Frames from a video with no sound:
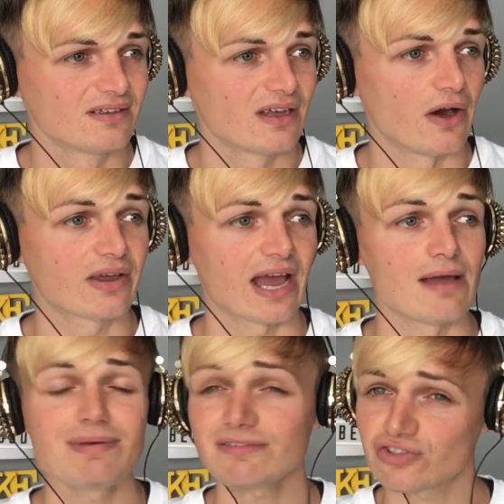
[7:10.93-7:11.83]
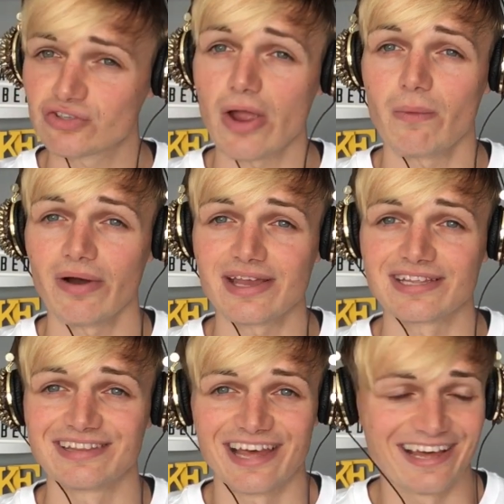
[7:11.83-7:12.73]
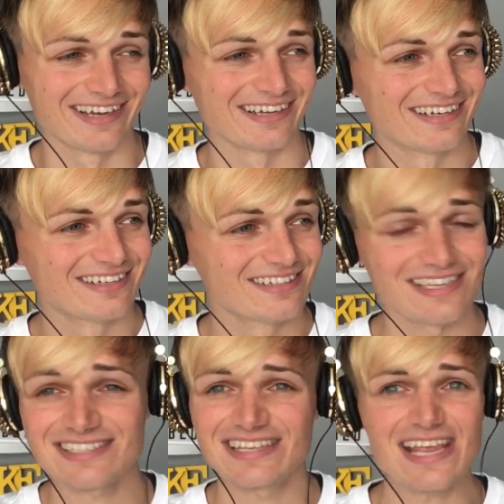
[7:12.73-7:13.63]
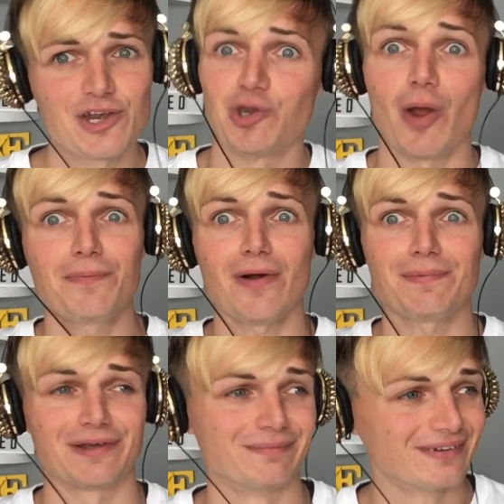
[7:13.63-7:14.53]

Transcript: Okay, a bit of Snow White in there. Disney, no problem.